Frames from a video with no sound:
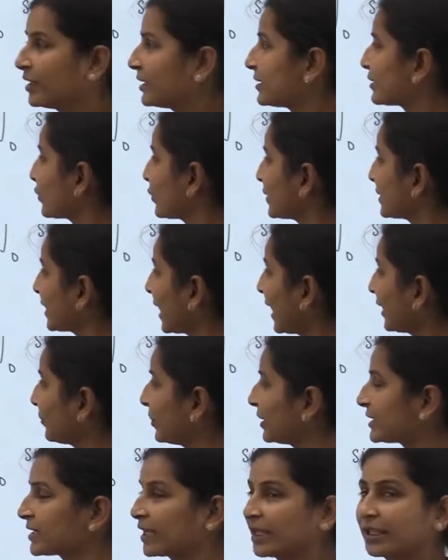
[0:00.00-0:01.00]
So it can be
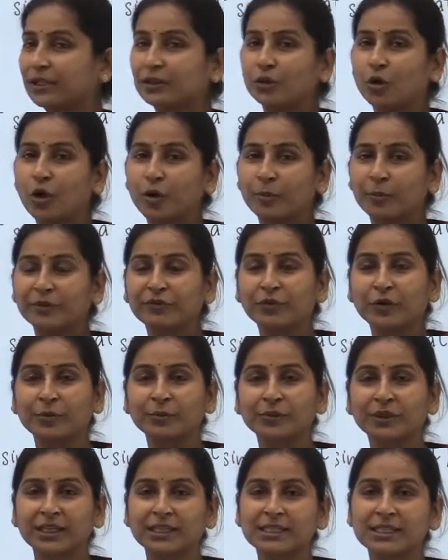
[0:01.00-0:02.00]
taken common from
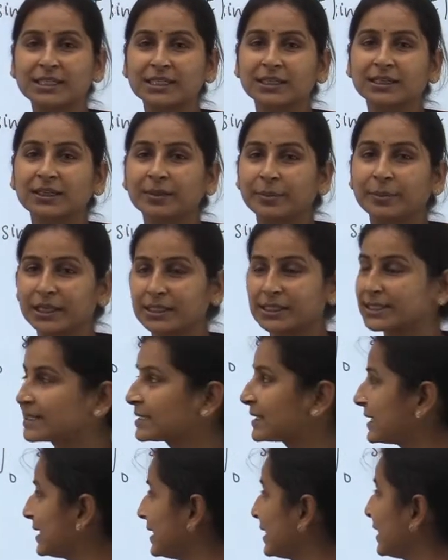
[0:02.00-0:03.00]
the integral because
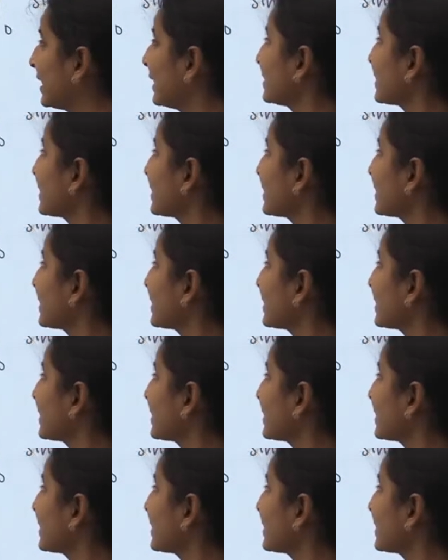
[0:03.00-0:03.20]
t is